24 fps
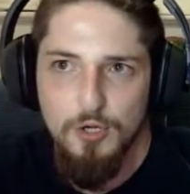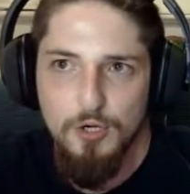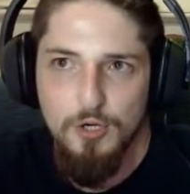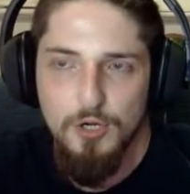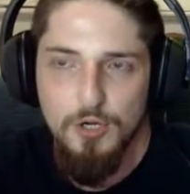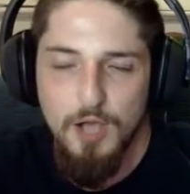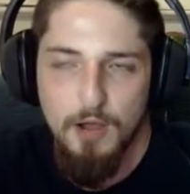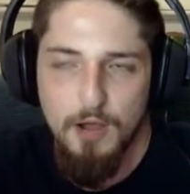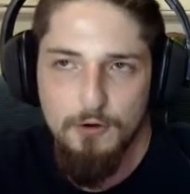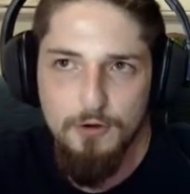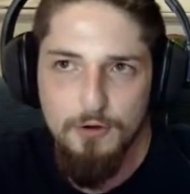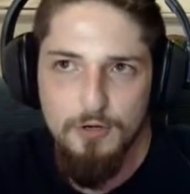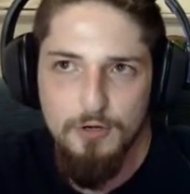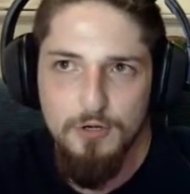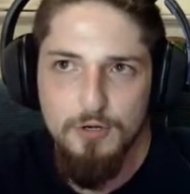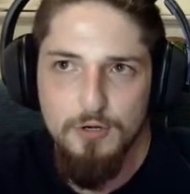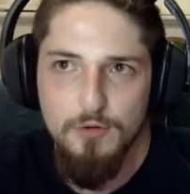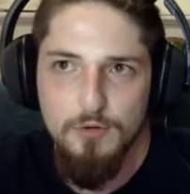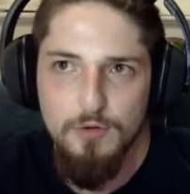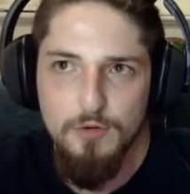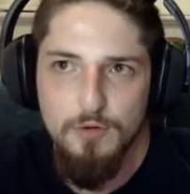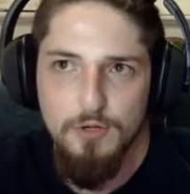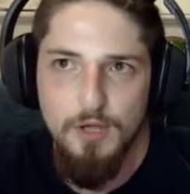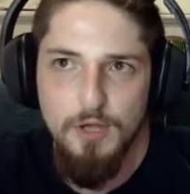current,
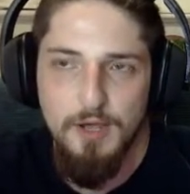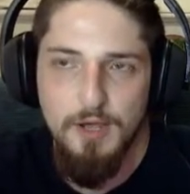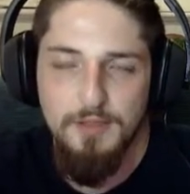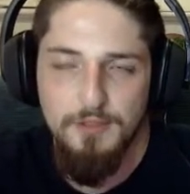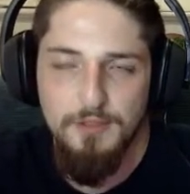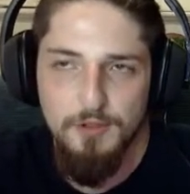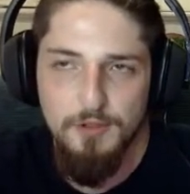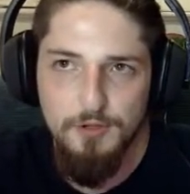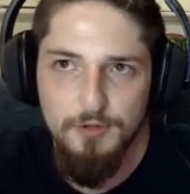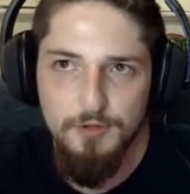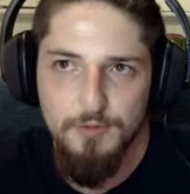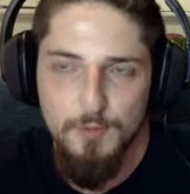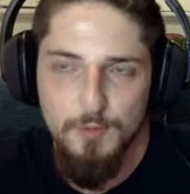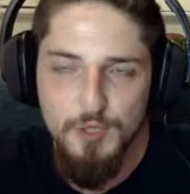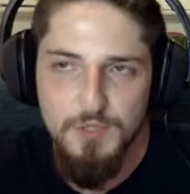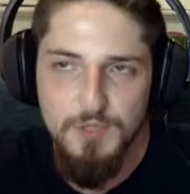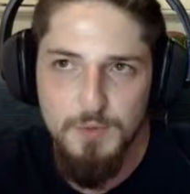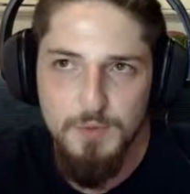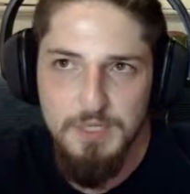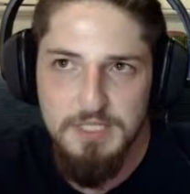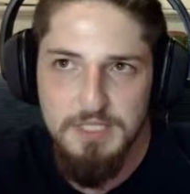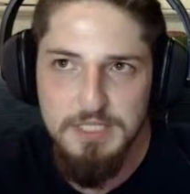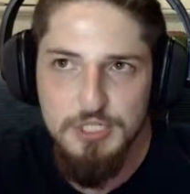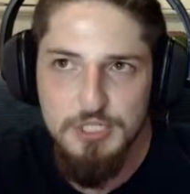the most
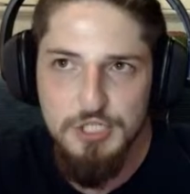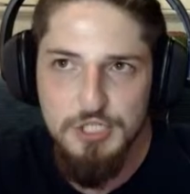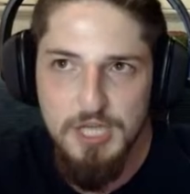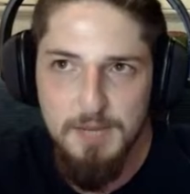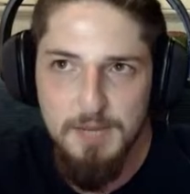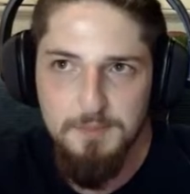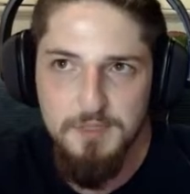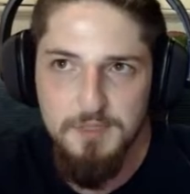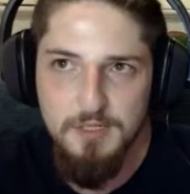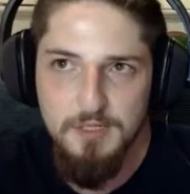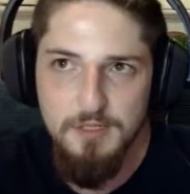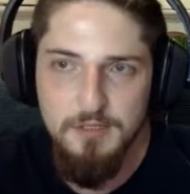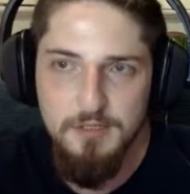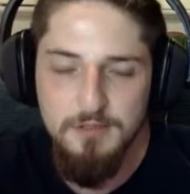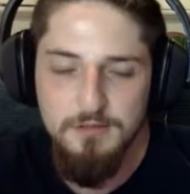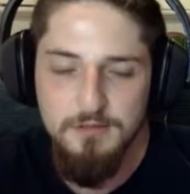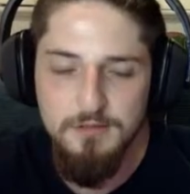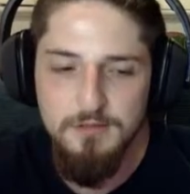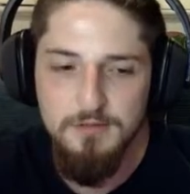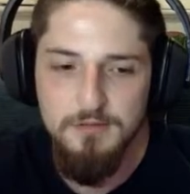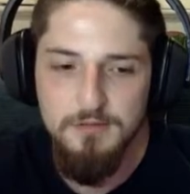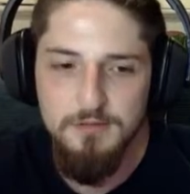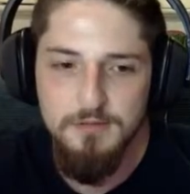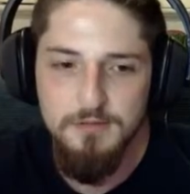recent chapter
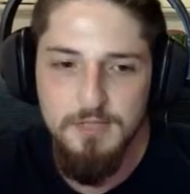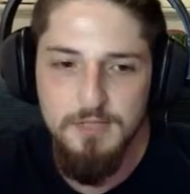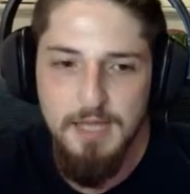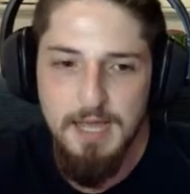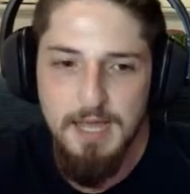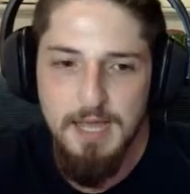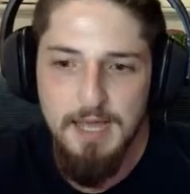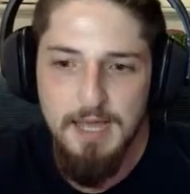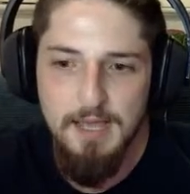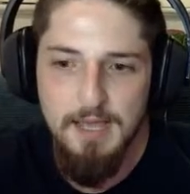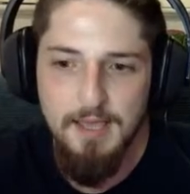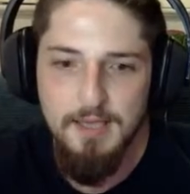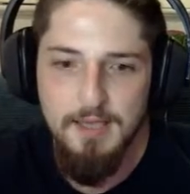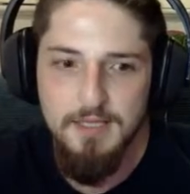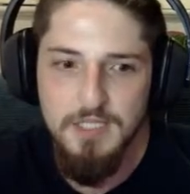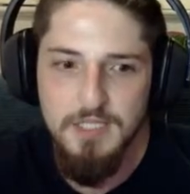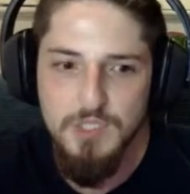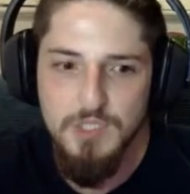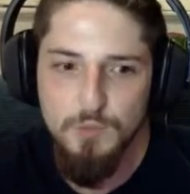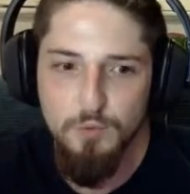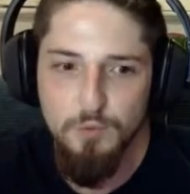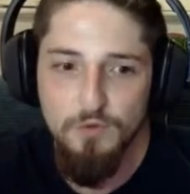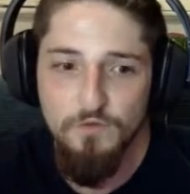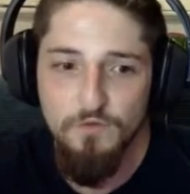
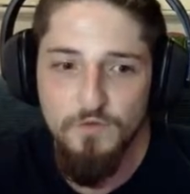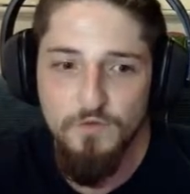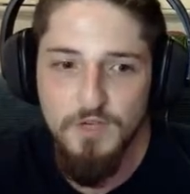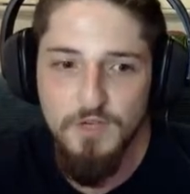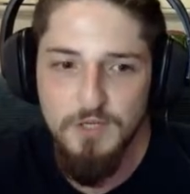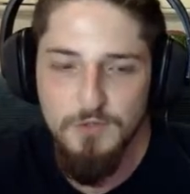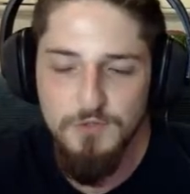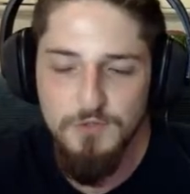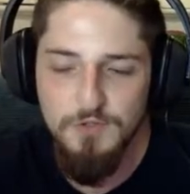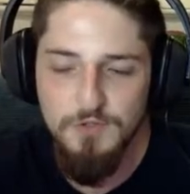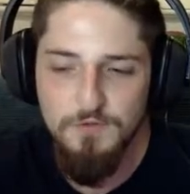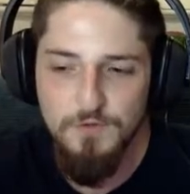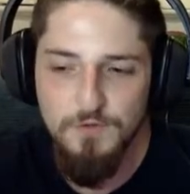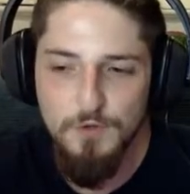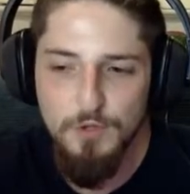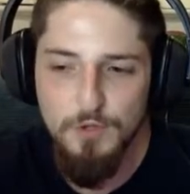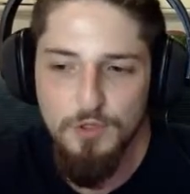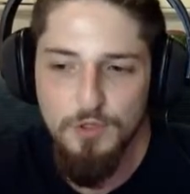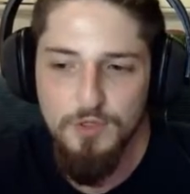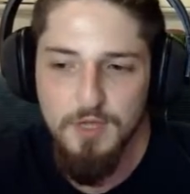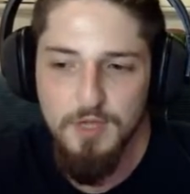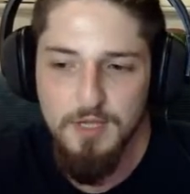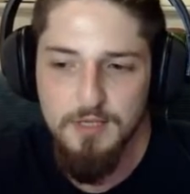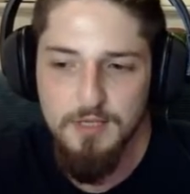has revealed a few
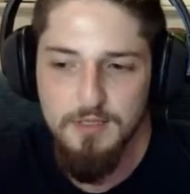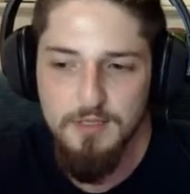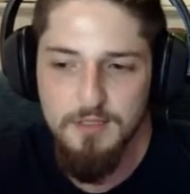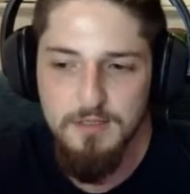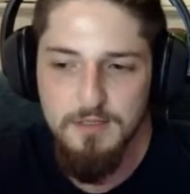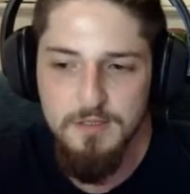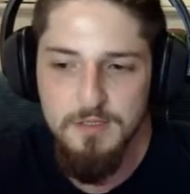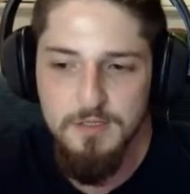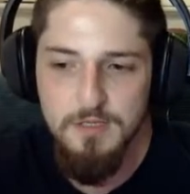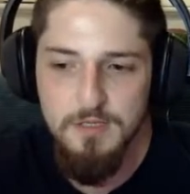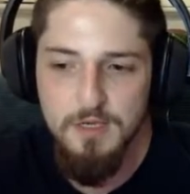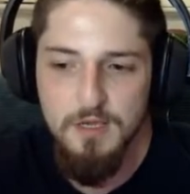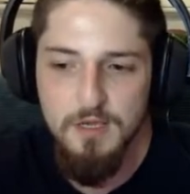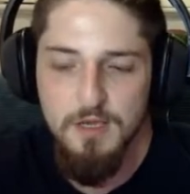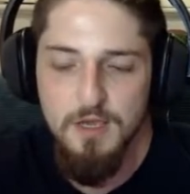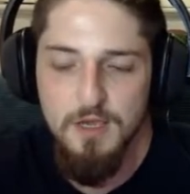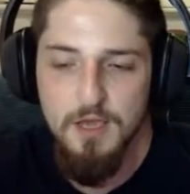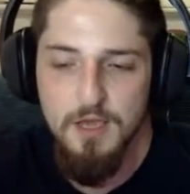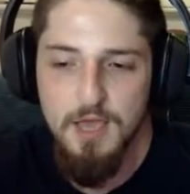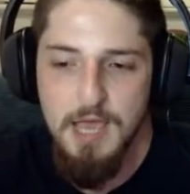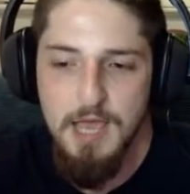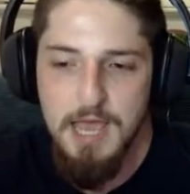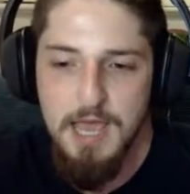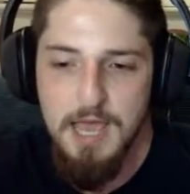things,
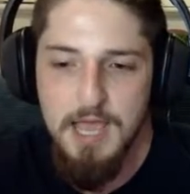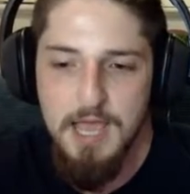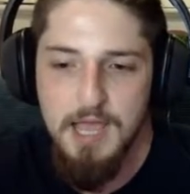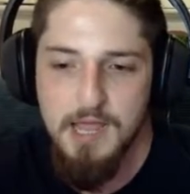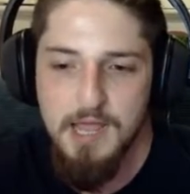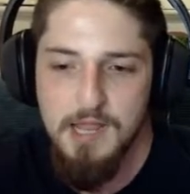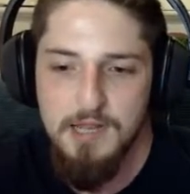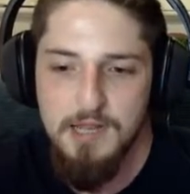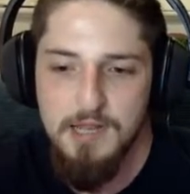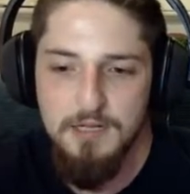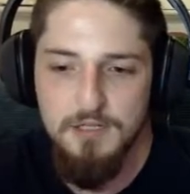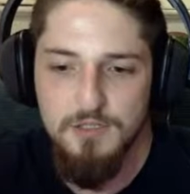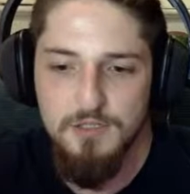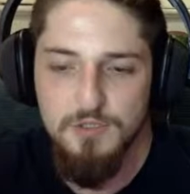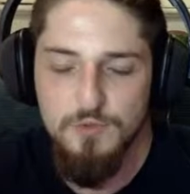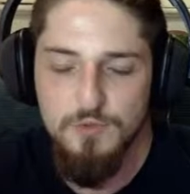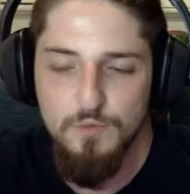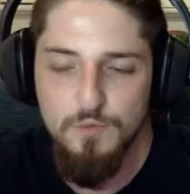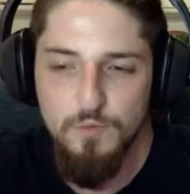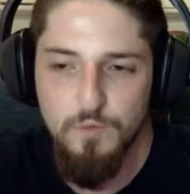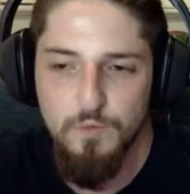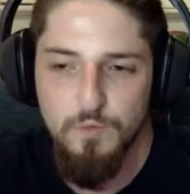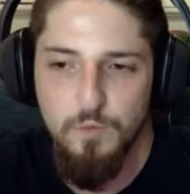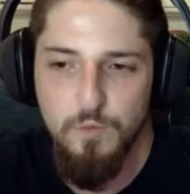and
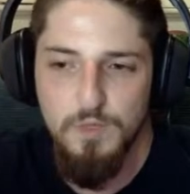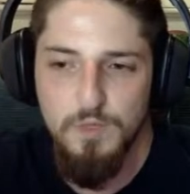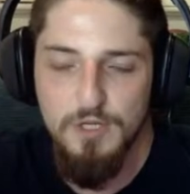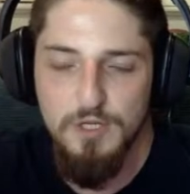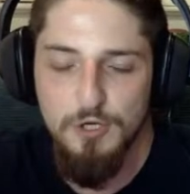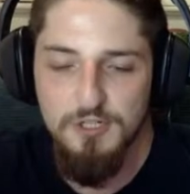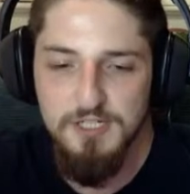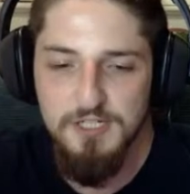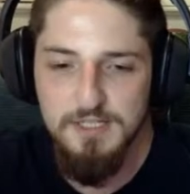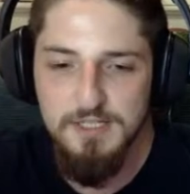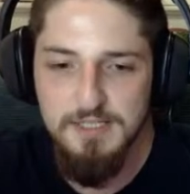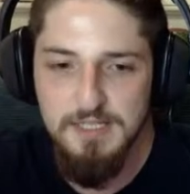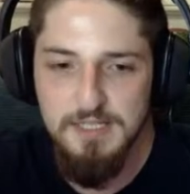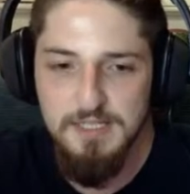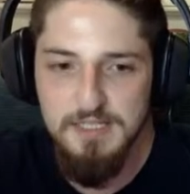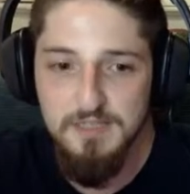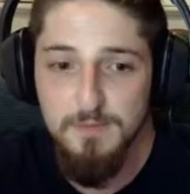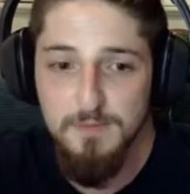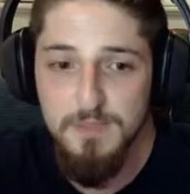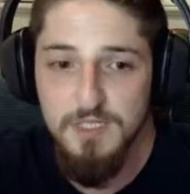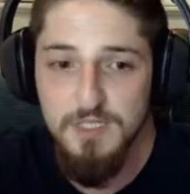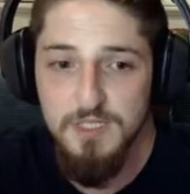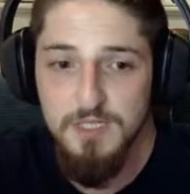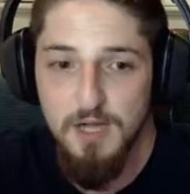we got to see
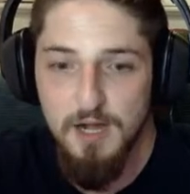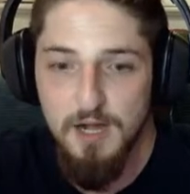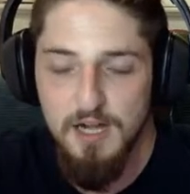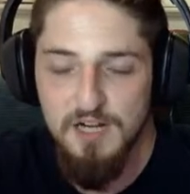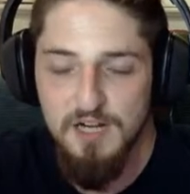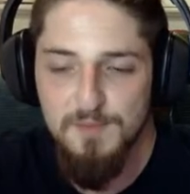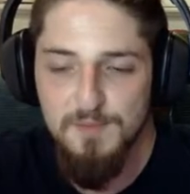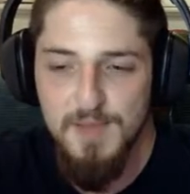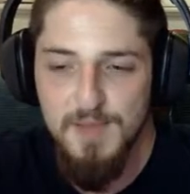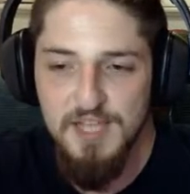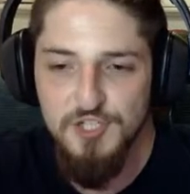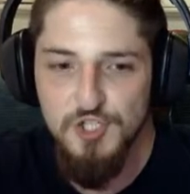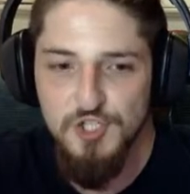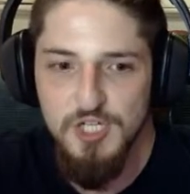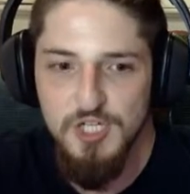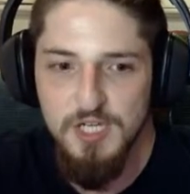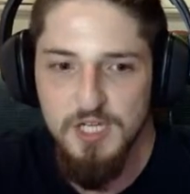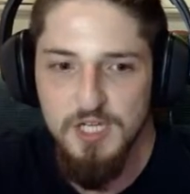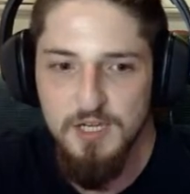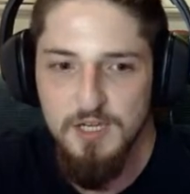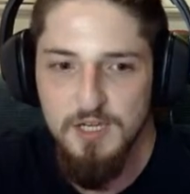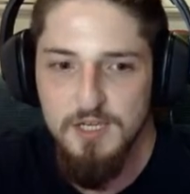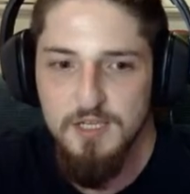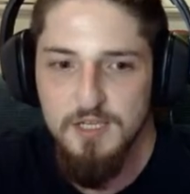some dark
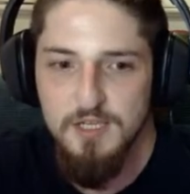magic.